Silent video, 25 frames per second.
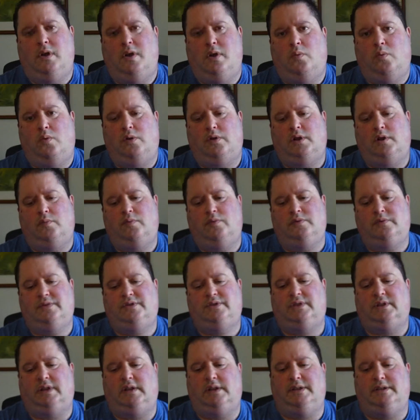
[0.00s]
What I will
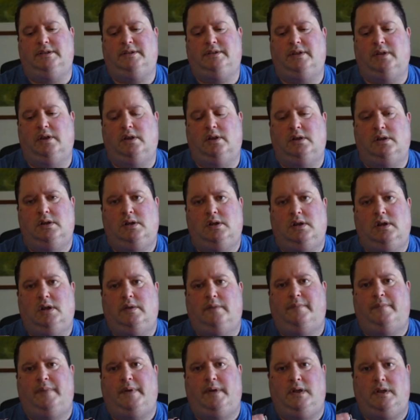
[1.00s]
say is that
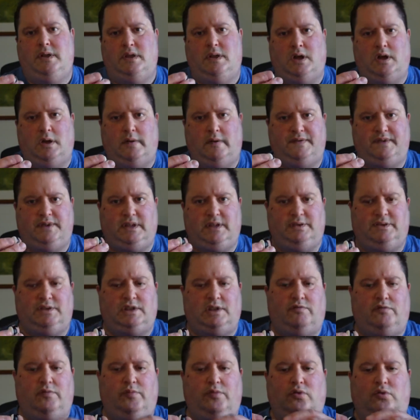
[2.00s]
I've seen
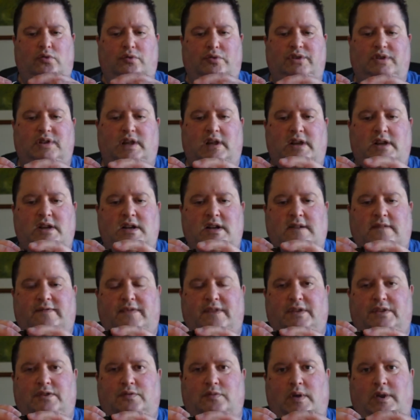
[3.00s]
some reports that
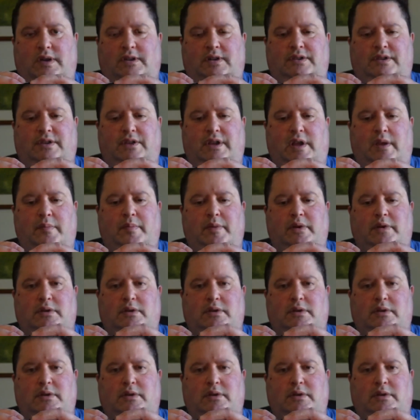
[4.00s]
this wingtip